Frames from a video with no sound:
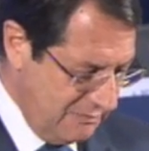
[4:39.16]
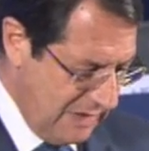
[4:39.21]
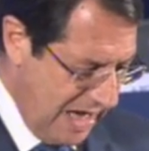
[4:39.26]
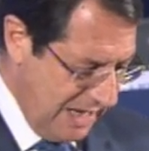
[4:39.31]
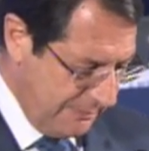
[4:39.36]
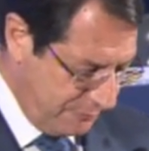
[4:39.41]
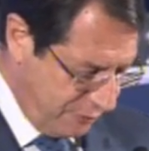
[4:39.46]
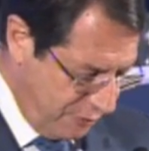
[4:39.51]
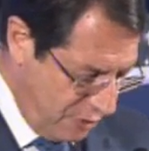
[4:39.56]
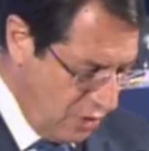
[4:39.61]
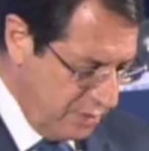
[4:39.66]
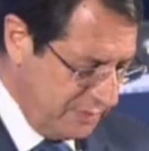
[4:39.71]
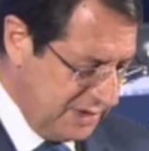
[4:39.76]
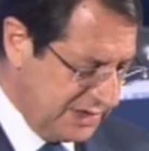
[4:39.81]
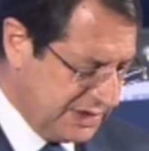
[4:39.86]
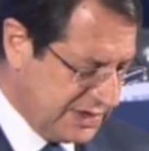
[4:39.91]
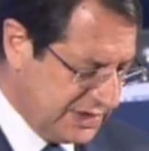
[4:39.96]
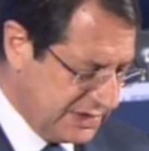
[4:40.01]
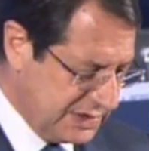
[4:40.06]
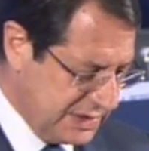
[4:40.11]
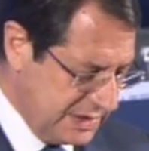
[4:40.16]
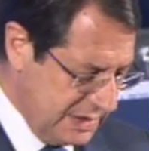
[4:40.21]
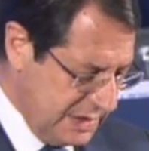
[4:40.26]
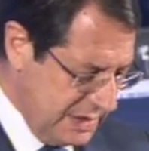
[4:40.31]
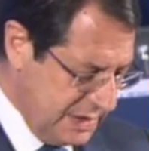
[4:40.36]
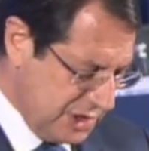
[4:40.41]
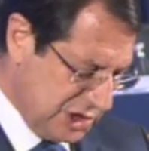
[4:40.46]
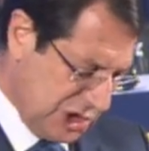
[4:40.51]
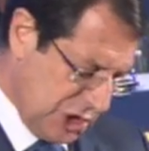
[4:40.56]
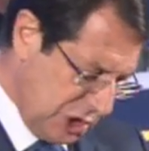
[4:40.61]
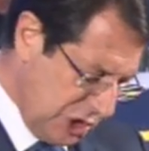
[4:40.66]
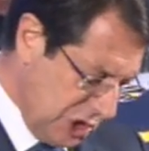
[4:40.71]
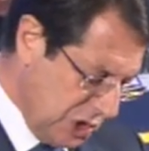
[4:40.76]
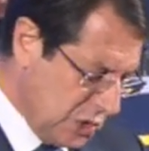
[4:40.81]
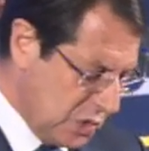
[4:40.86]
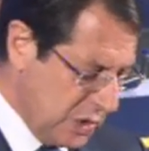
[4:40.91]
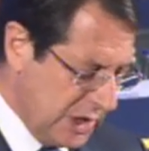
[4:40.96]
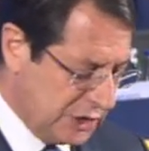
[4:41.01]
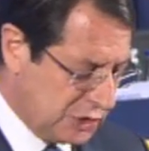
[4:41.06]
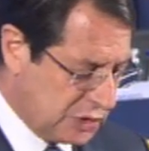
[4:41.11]
My promise to
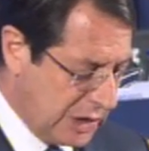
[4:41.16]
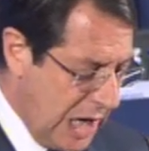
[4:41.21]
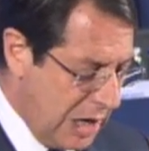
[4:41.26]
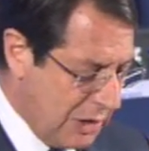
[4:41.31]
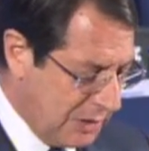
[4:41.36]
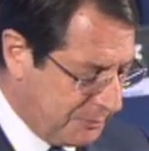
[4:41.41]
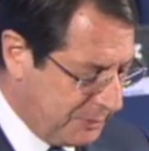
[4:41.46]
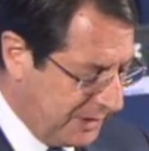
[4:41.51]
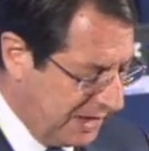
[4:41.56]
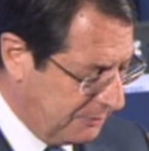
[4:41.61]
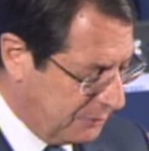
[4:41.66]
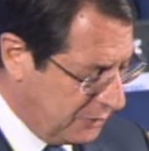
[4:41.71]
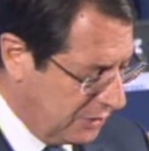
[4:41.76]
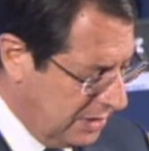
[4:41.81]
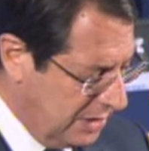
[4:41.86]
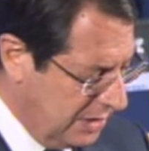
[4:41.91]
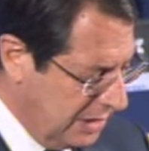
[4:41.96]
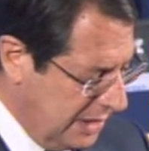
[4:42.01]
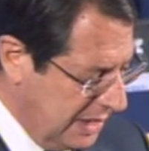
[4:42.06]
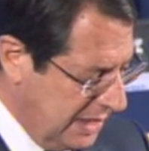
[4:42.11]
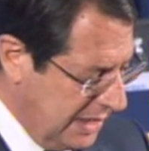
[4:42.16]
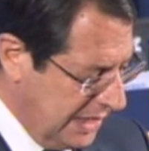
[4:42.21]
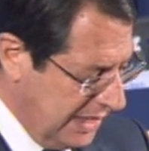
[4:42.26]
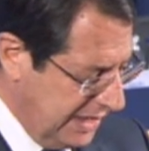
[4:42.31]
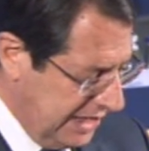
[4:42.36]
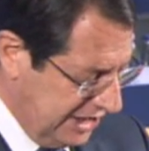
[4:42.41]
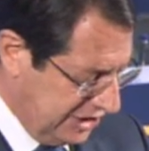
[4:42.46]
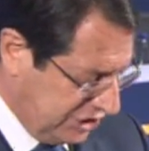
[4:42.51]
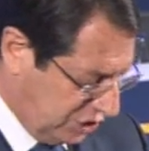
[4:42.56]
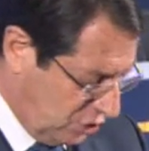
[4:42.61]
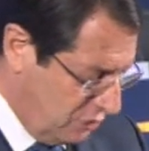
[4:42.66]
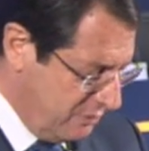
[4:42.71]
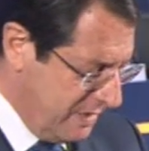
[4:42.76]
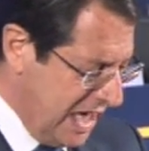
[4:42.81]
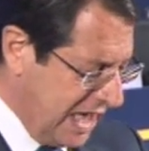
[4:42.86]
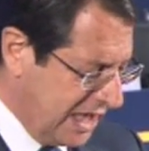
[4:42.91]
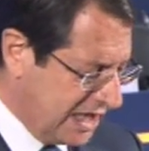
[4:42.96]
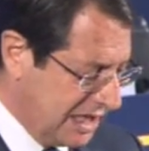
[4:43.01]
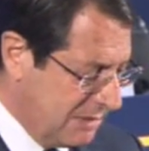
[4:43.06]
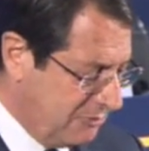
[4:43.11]
you and to our people is to
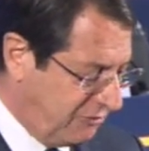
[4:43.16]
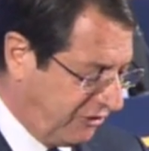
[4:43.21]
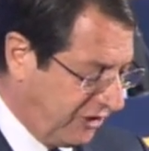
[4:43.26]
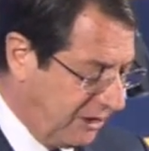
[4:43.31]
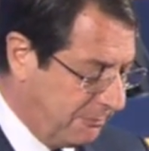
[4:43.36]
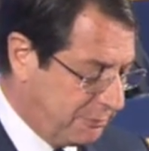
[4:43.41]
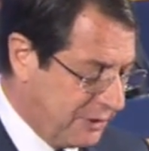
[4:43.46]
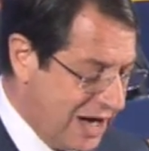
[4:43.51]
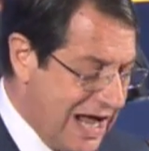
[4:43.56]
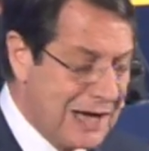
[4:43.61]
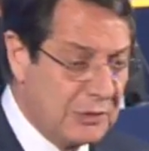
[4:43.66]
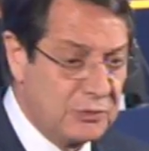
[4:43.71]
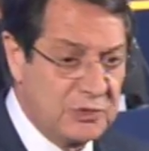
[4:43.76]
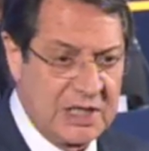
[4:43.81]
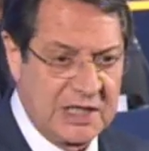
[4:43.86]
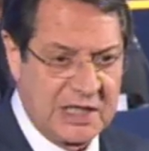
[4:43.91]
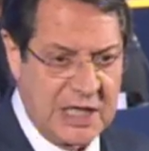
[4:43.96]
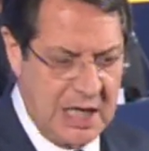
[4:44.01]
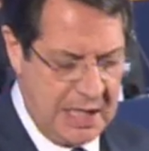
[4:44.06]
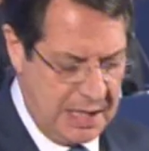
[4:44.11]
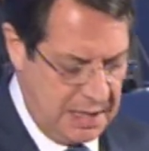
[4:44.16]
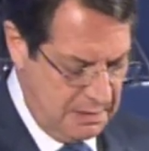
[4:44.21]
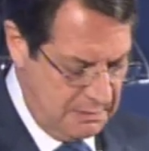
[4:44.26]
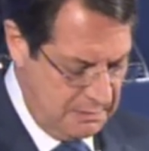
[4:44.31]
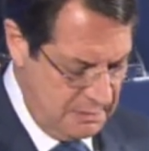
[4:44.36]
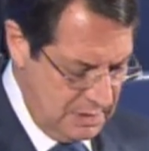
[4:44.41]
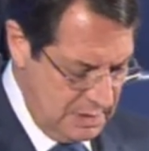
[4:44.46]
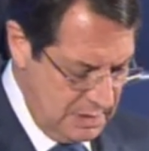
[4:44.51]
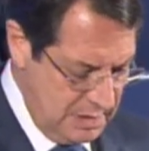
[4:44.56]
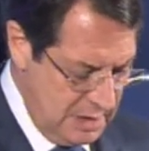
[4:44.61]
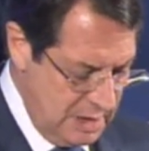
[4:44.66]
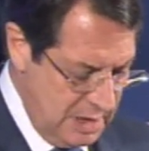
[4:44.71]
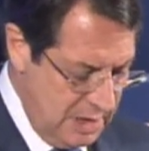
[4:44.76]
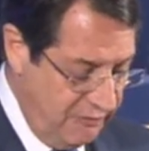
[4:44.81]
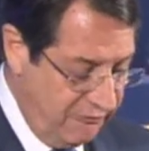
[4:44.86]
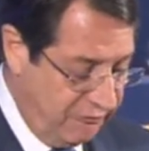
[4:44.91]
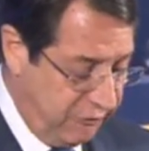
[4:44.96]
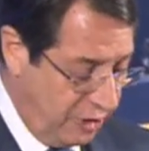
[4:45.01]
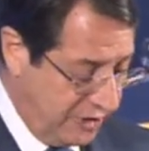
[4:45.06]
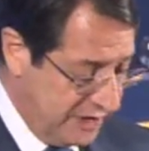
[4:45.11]
make them feel proud again
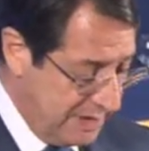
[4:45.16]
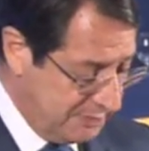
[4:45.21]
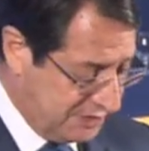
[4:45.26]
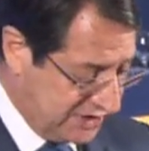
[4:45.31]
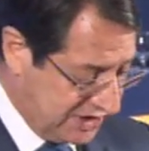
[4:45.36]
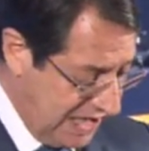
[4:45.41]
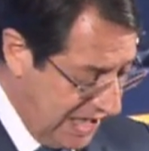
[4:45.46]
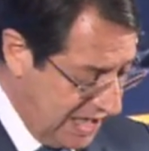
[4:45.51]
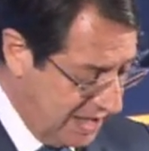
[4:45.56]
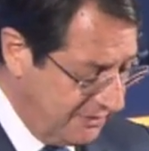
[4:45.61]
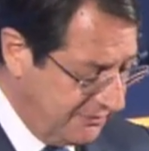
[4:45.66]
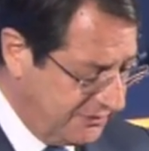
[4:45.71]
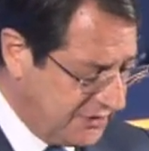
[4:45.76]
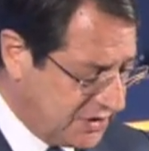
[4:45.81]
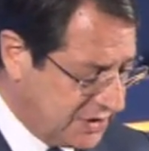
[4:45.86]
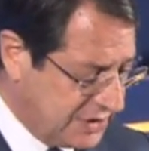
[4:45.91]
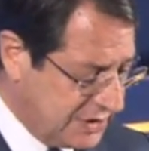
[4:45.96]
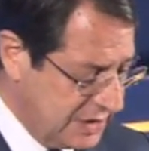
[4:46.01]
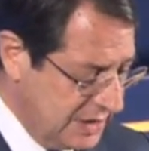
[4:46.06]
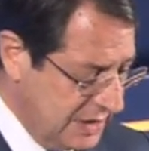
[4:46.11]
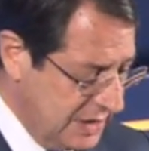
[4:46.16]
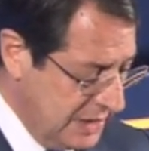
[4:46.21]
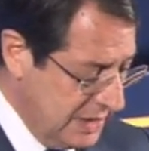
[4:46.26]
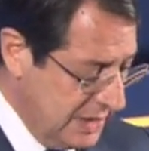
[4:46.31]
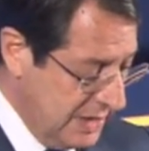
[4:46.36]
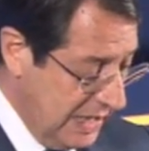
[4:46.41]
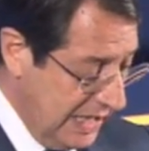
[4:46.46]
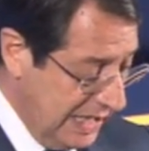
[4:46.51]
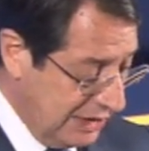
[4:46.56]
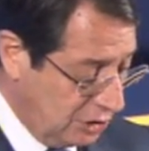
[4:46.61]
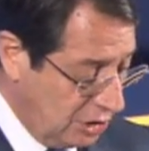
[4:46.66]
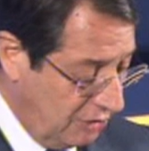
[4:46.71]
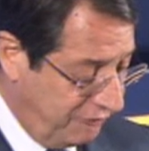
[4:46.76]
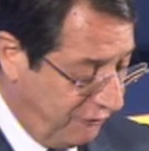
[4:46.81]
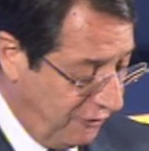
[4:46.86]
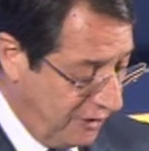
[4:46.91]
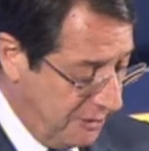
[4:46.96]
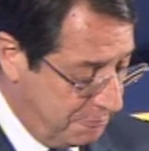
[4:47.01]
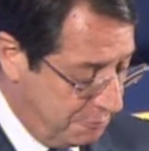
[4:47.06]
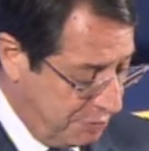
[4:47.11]
for themselves and
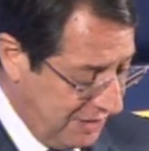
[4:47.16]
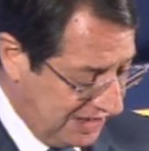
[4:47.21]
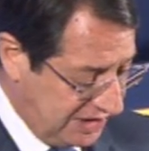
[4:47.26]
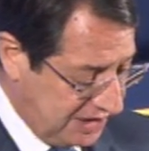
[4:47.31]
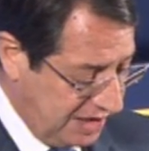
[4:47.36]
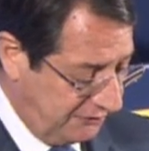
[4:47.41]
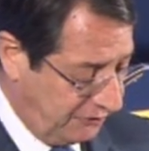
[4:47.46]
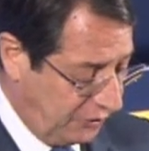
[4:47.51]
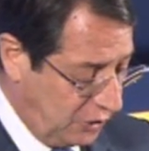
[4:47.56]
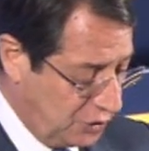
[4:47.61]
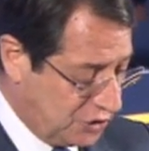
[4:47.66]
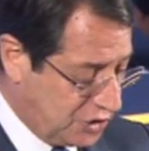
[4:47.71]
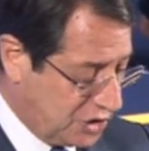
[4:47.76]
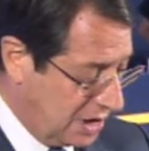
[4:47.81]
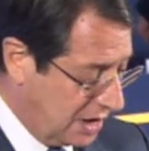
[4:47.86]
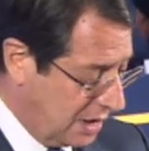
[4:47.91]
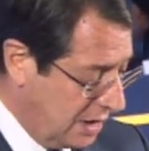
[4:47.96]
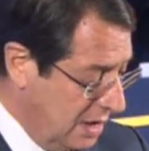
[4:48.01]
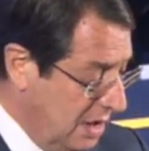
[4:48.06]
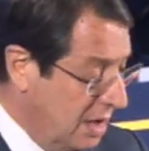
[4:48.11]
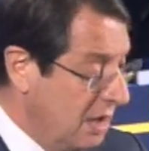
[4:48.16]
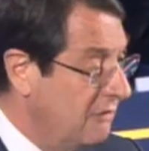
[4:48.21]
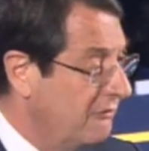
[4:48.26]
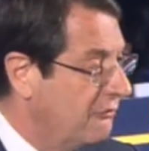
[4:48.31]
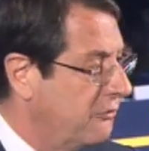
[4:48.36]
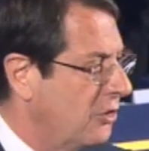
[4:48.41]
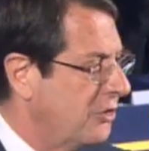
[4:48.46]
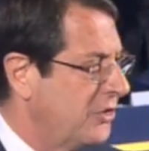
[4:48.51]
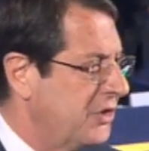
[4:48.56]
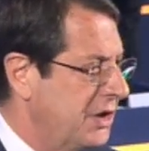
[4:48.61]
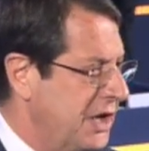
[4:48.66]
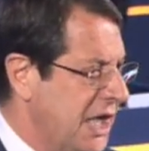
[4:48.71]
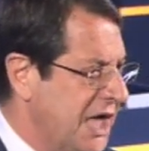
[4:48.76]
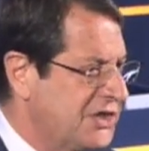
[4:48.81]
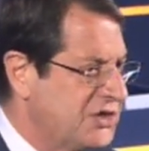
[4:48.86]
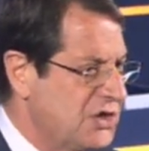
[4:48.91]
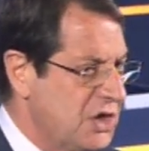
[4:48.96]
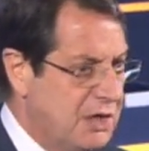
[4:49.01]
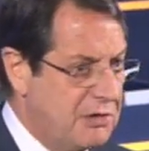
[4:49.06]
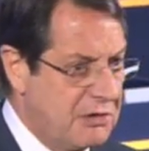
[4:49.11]
offer a better future for the
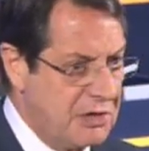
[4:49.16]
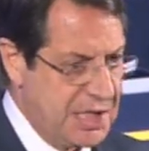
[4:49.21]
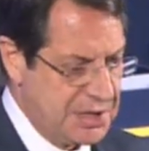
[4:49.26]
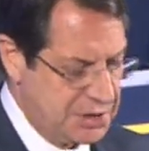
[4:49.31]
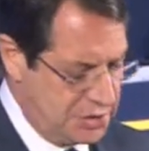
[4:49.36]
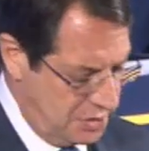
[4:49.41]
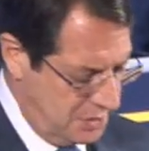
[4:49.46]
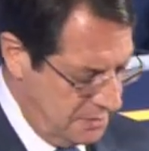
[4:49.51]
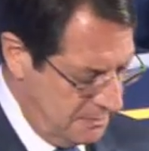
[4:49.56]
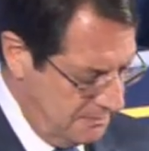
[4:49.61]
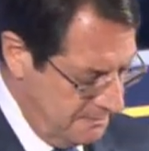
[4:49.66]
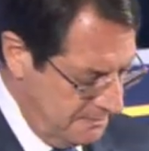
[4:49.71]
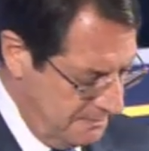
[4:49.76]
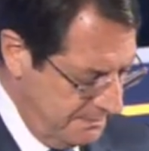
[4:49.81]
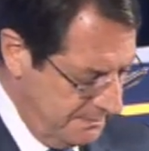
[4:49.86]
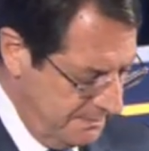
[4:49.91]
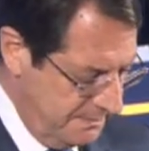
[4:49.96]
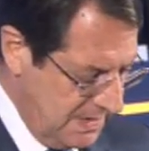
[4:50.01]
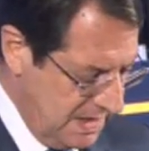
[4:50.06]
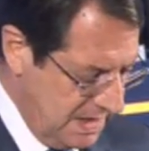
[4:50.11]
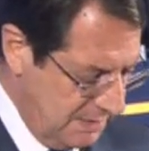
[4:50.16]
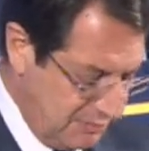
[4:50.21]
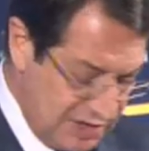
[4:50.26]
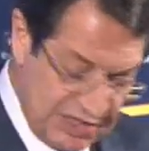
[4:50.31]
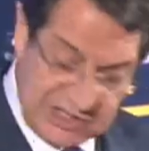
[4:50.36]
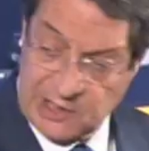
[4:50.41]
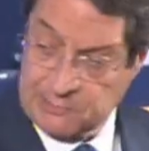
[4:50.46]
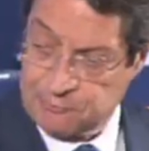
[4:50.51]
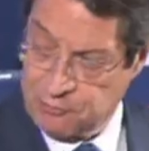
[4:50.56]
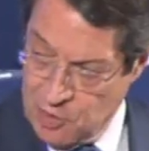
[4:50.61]
next generation. Mr.